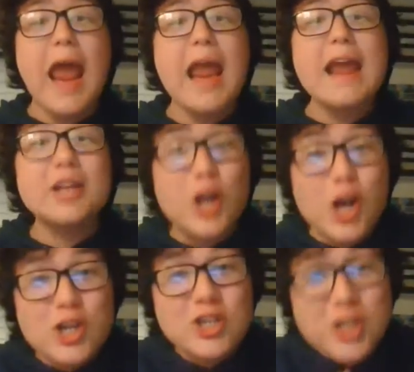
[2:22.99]
And
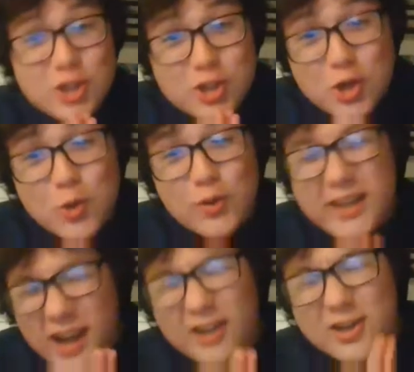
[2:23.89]
Kirsten Stewart,
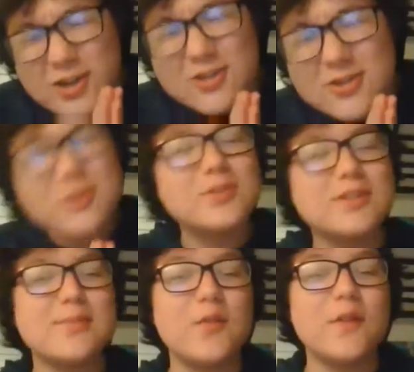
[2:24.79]
young Kirsten Stewart's
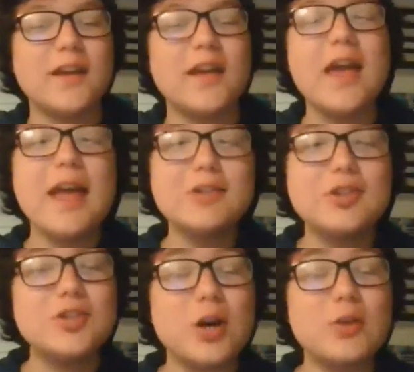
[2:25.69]
in the movie, and
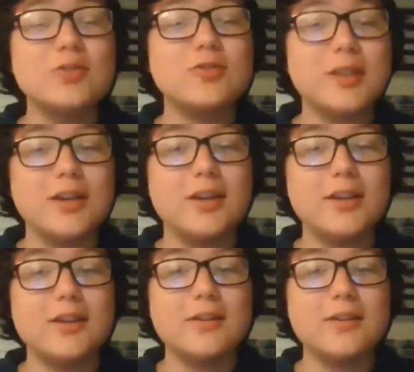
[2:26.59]
she's also really good.